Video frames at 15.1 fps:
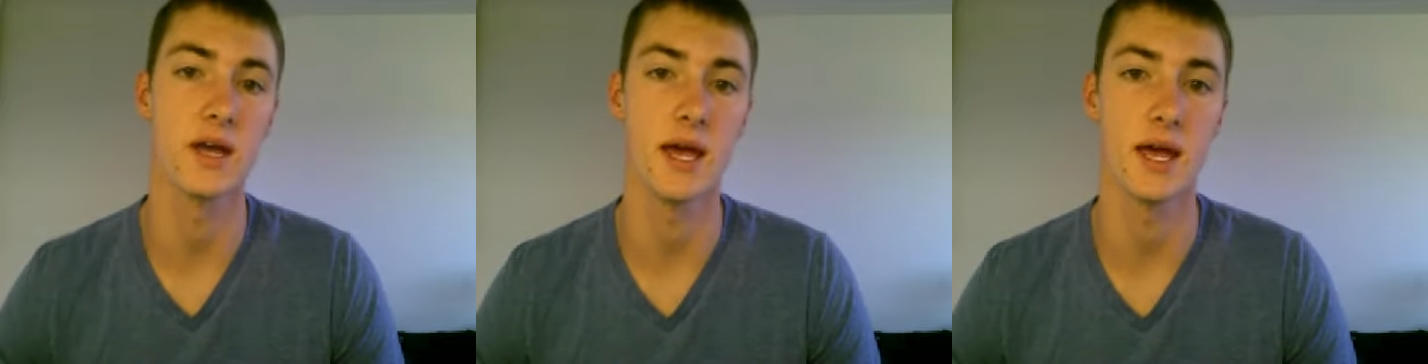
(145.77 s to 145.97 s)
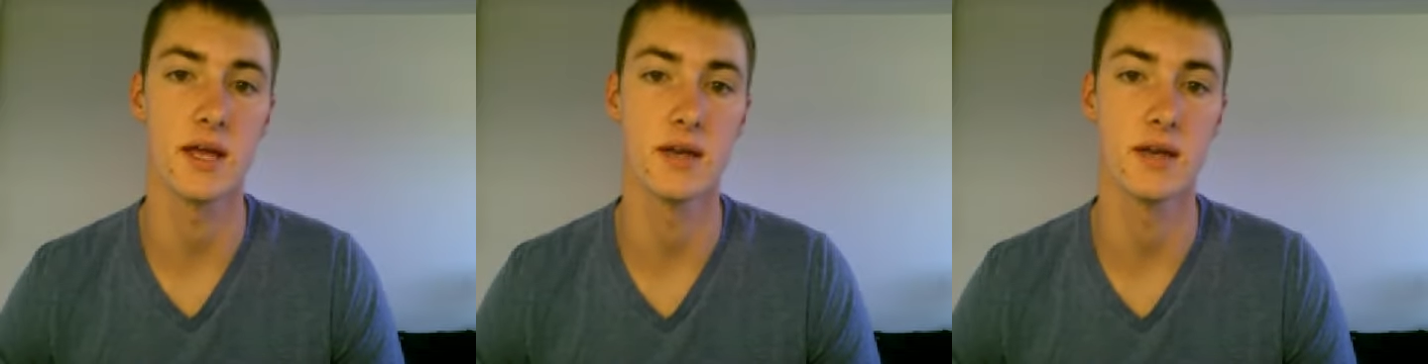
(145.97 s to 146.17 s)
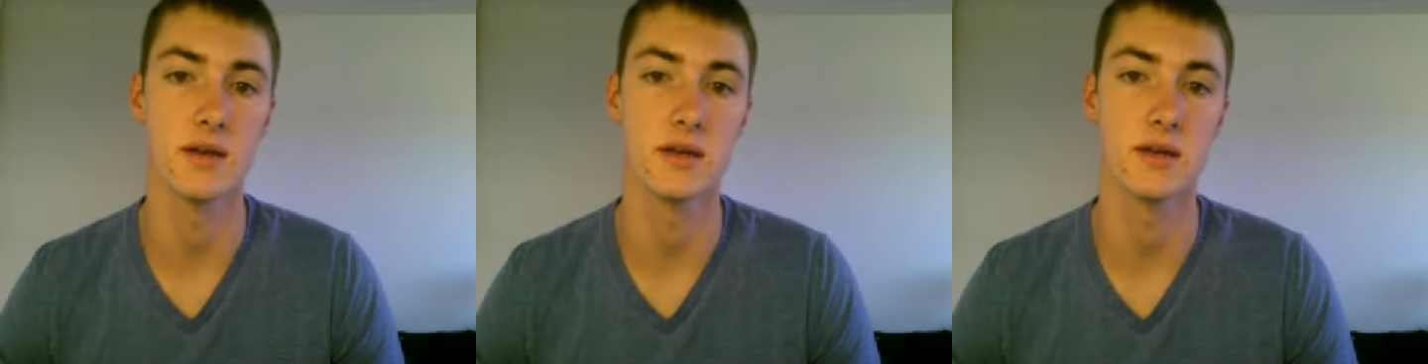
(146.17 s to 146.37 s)

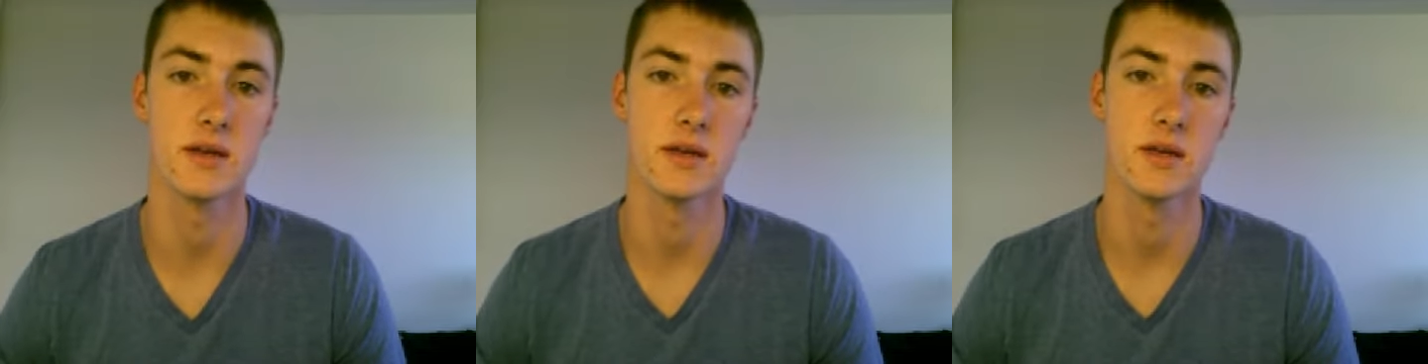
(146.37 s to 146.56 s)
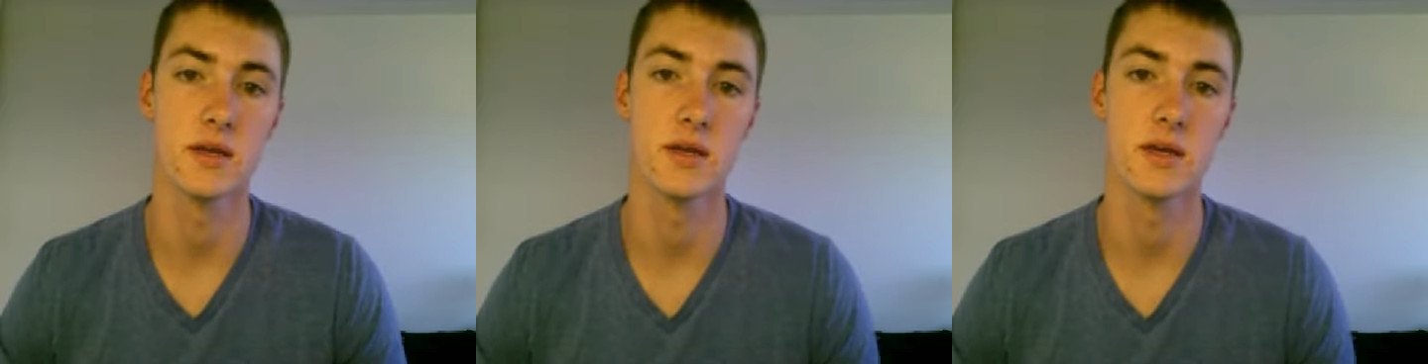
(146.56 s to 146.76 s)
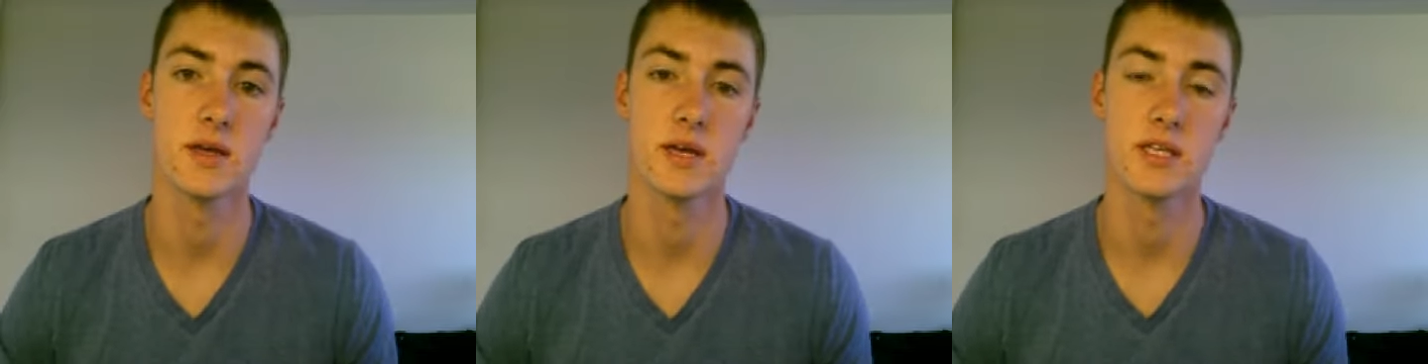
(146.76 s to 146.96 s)
And
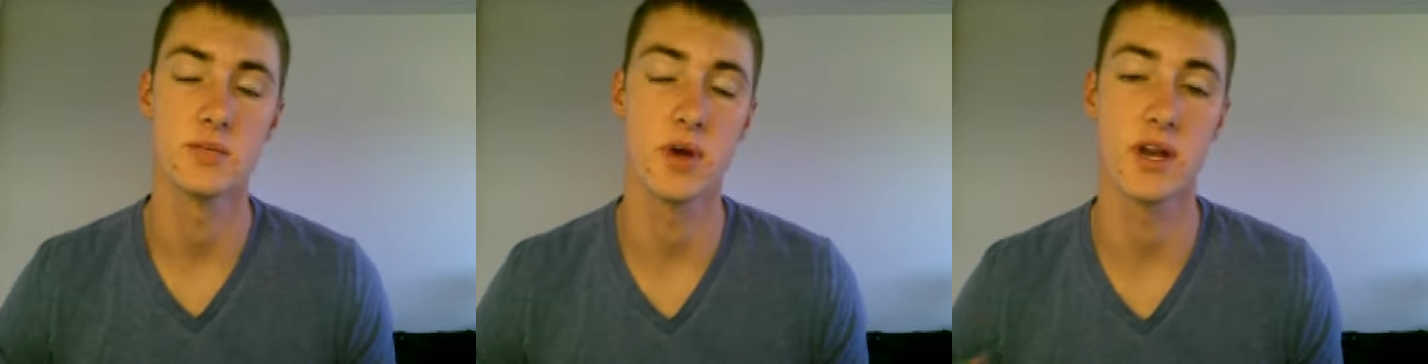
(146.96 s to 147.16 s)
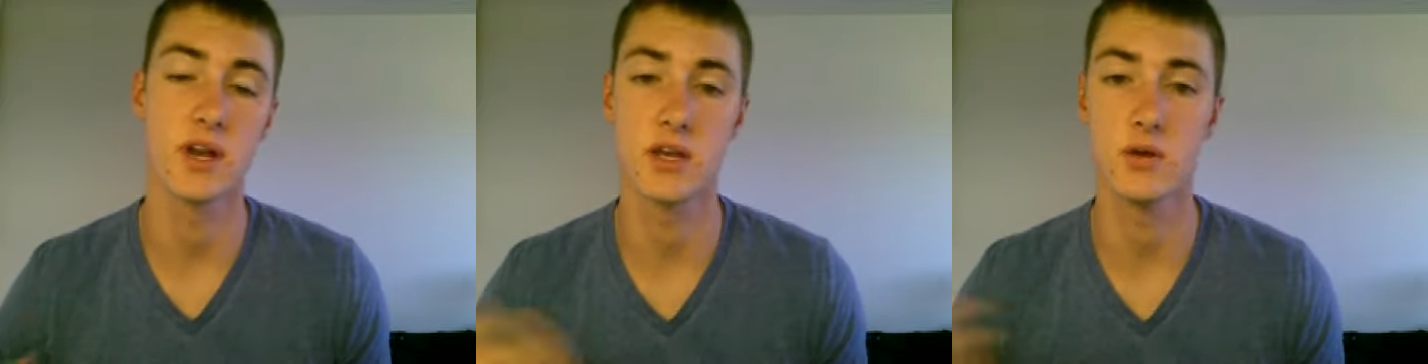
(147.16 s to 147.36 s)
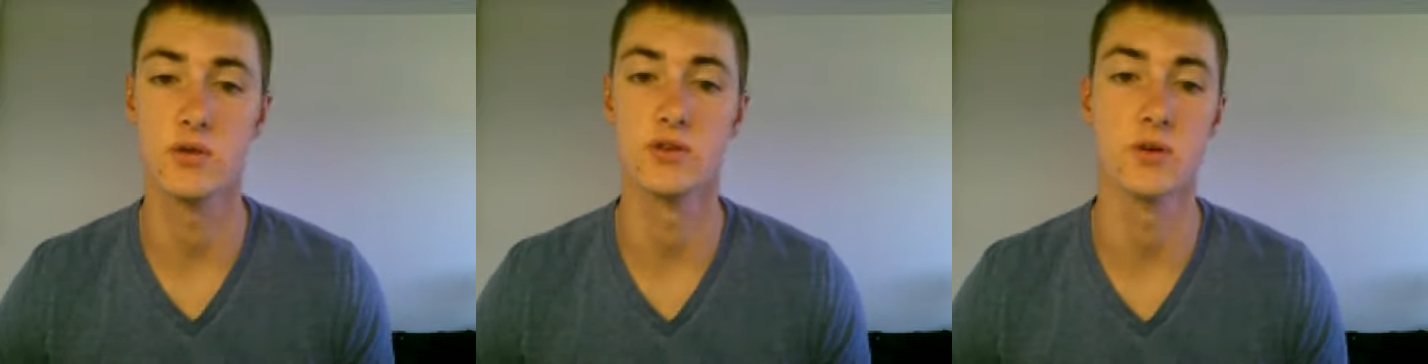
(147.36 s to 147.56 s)
it's playing a
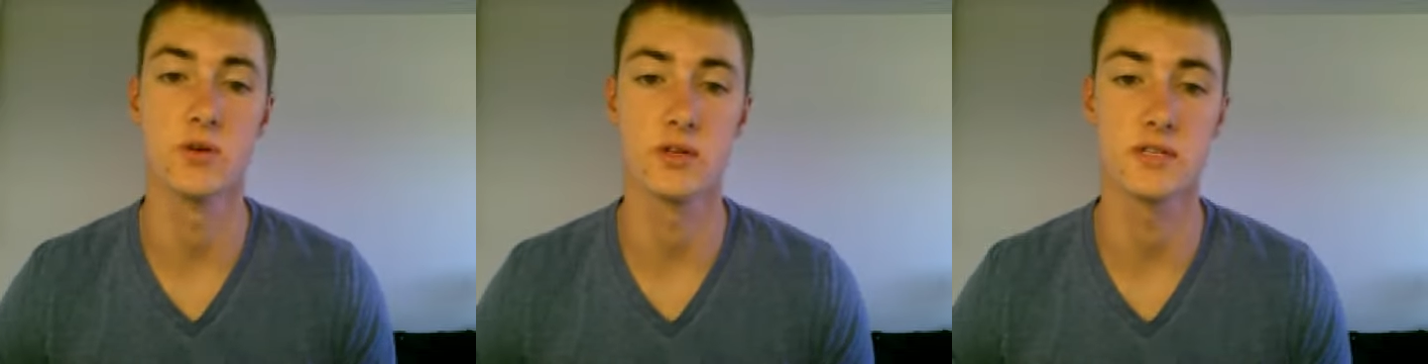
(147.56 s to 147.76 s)
huge role.